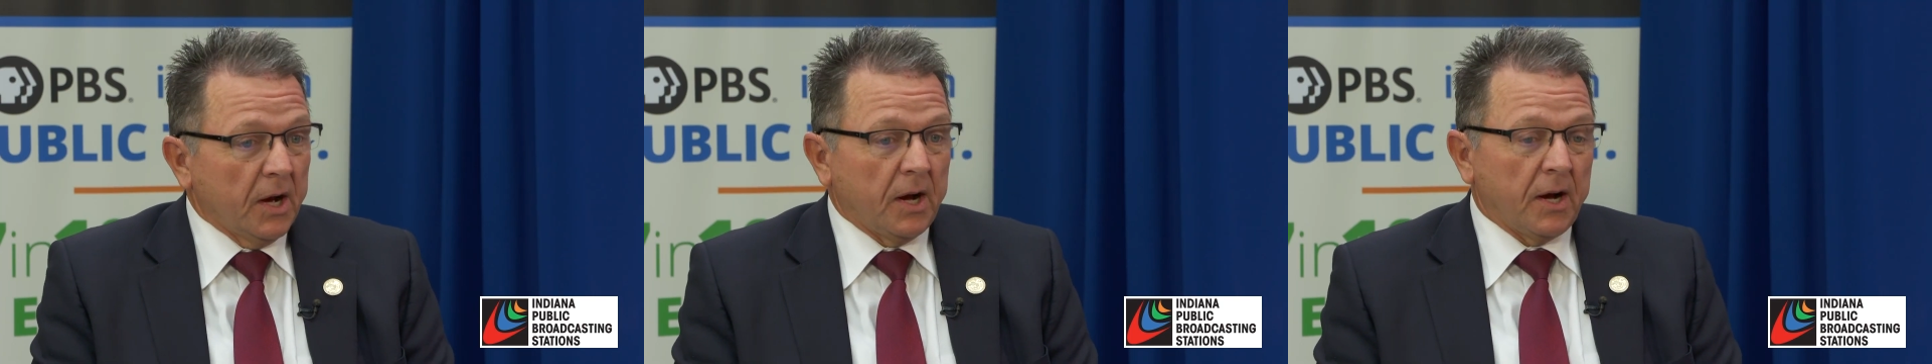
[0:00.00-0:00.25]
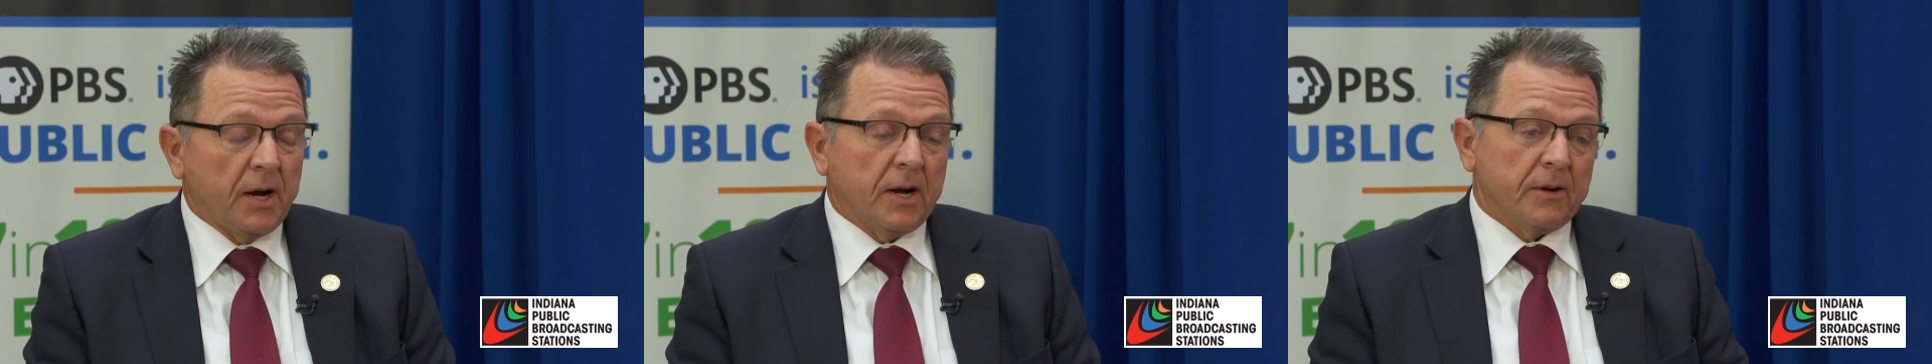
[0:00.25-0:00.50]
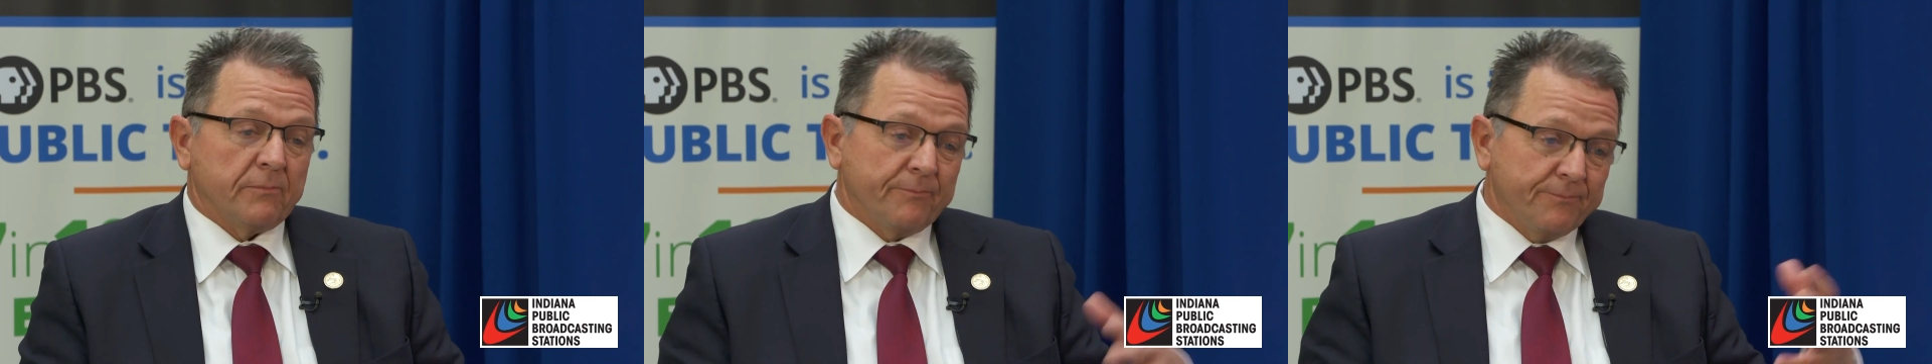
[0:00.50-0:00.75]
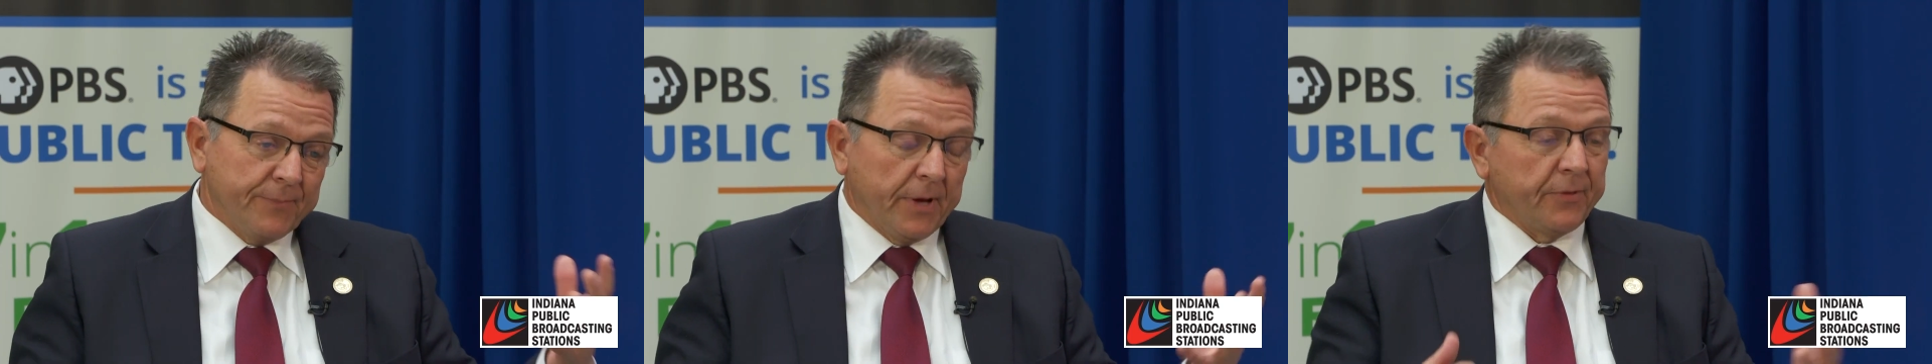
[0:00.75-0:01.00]

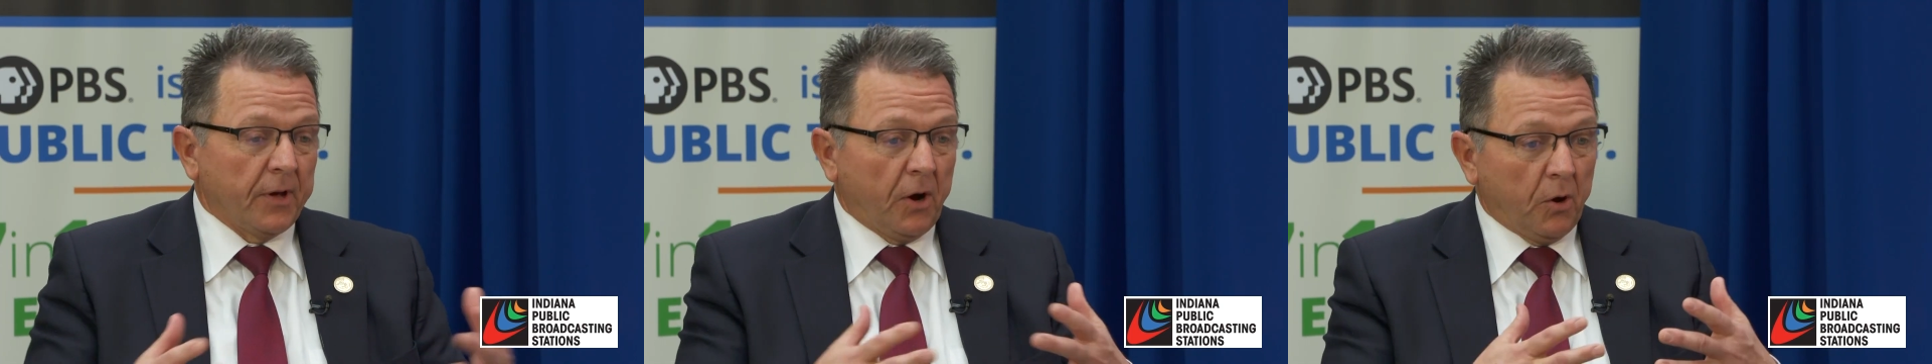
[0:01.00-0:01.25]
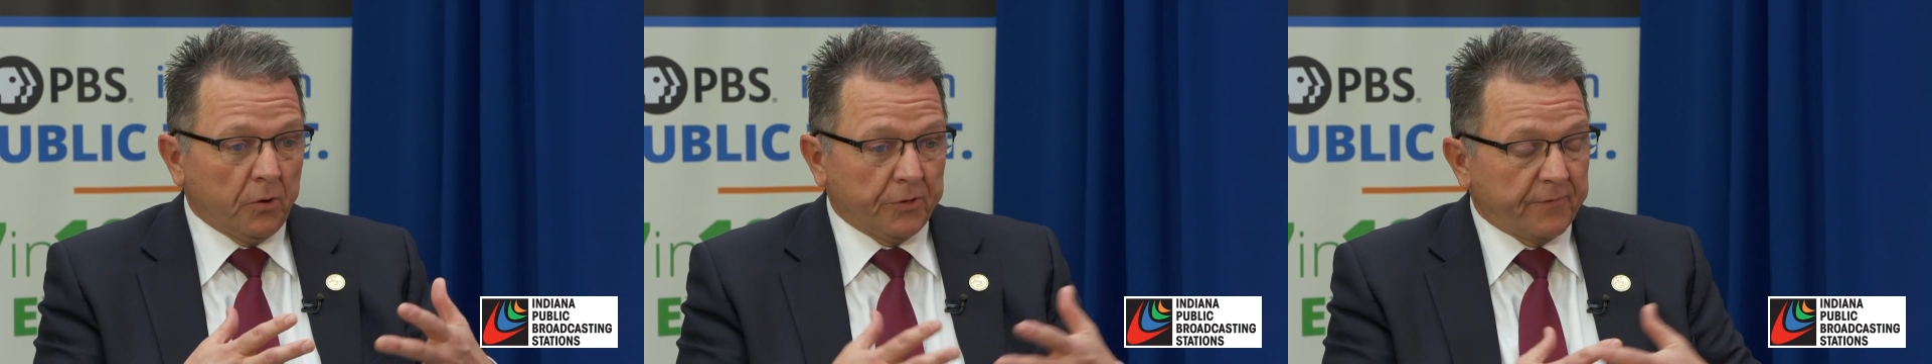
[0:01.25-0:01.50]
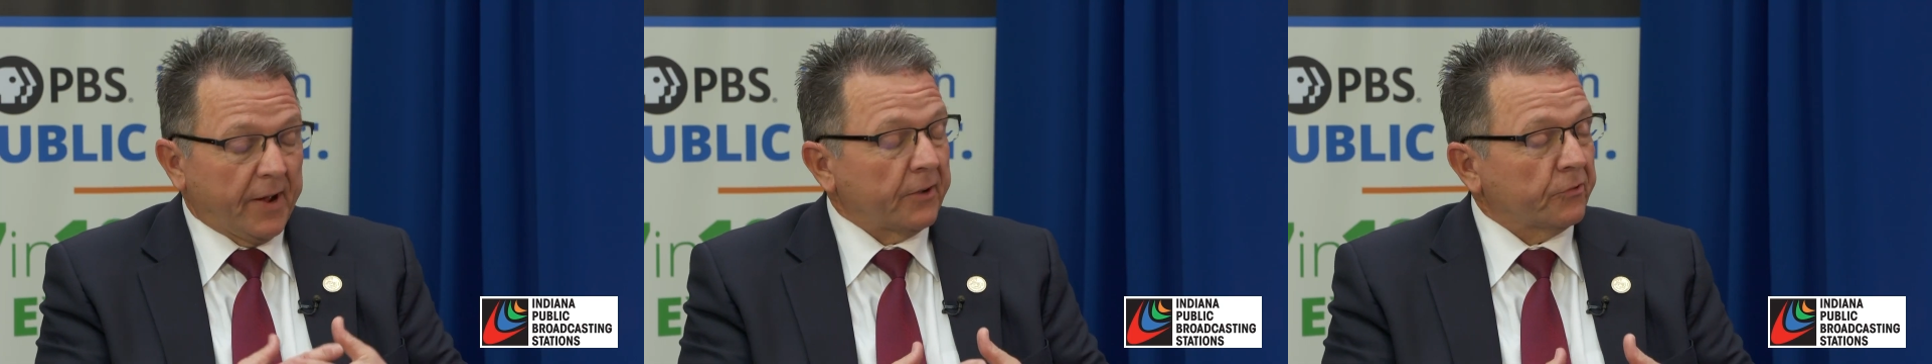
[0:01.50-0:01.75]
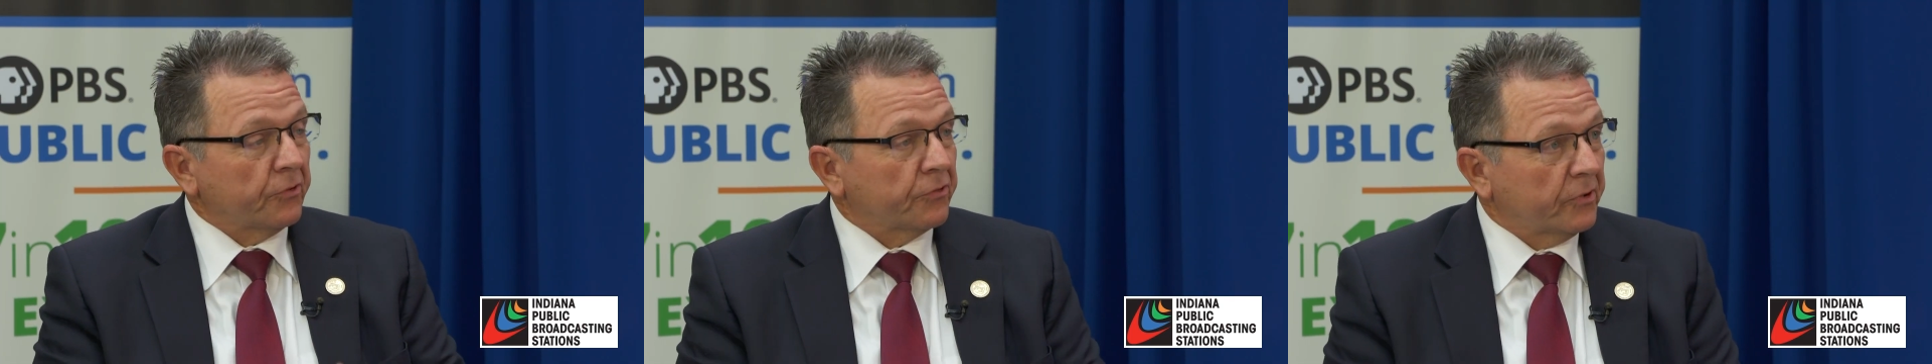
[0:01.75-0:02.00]
the
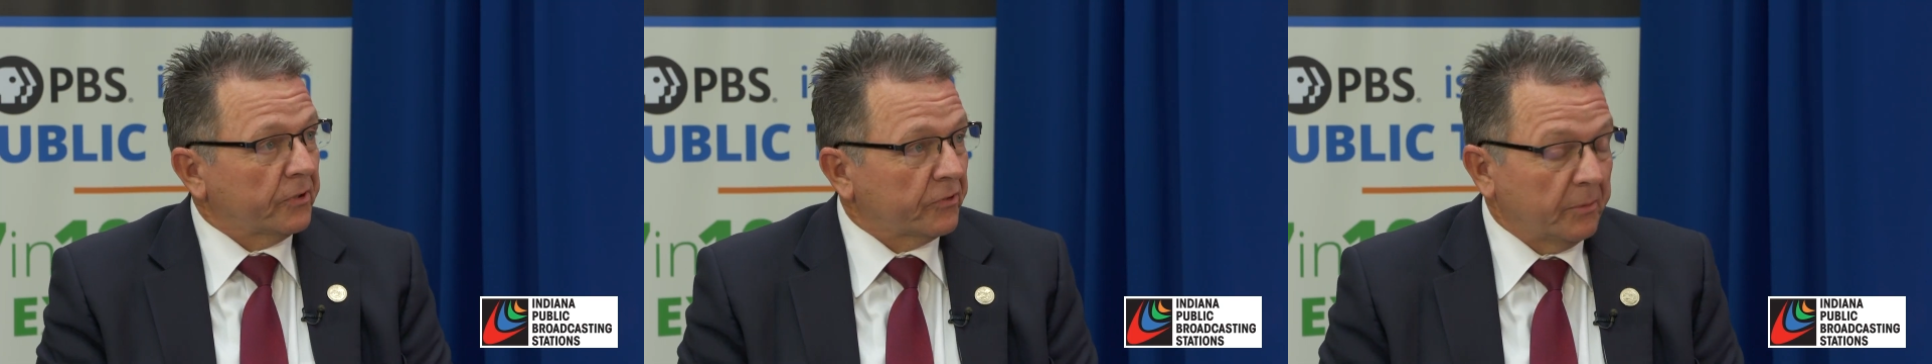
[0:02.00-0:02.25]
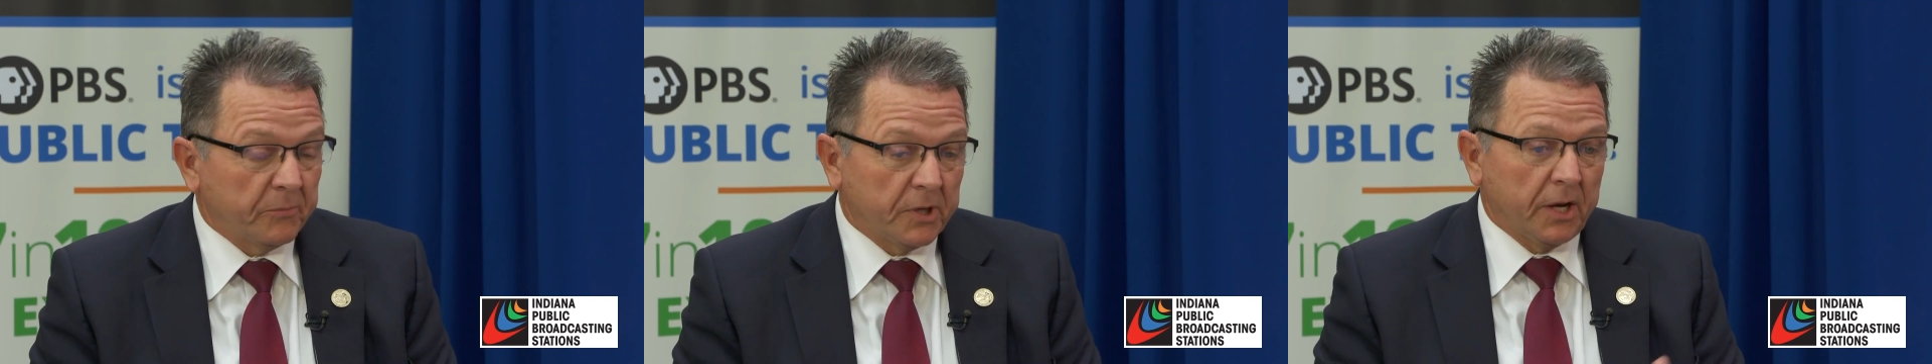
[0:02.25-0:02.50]
voucher system